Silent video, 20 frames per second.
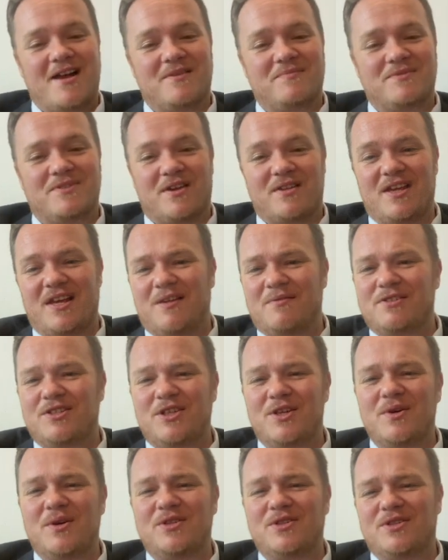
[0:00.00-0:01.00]
So I think it was
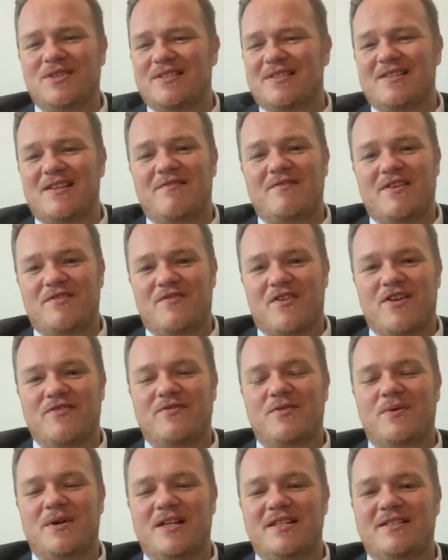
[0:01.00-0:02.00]
275
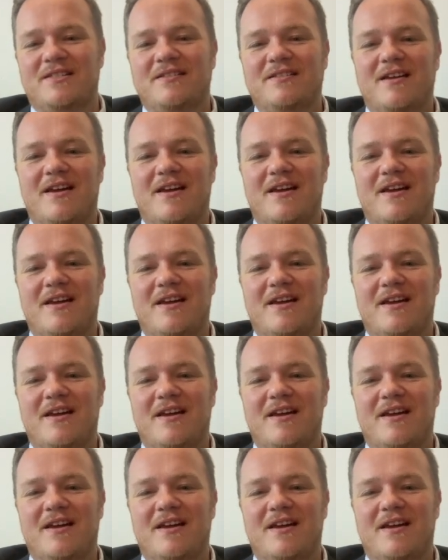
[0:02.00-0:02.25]
quid